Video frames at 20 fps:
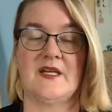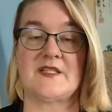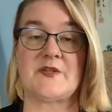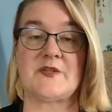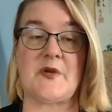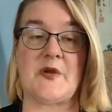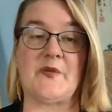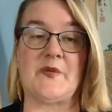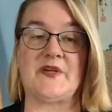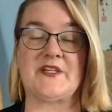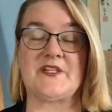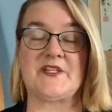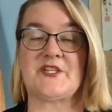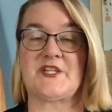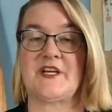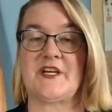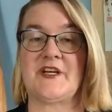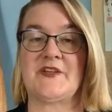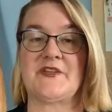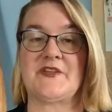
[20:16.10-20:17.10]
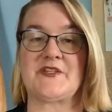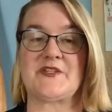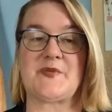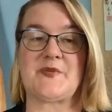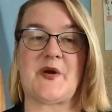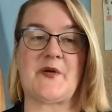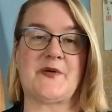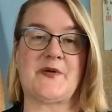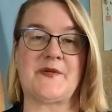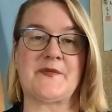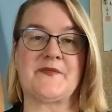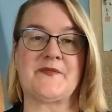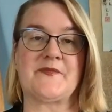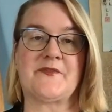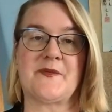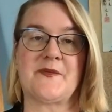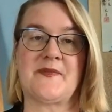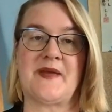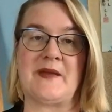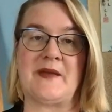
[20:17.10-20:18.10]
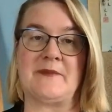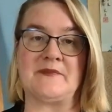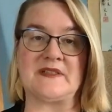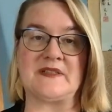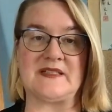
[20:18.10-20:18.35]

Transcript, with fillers: So I want to share this poem from M.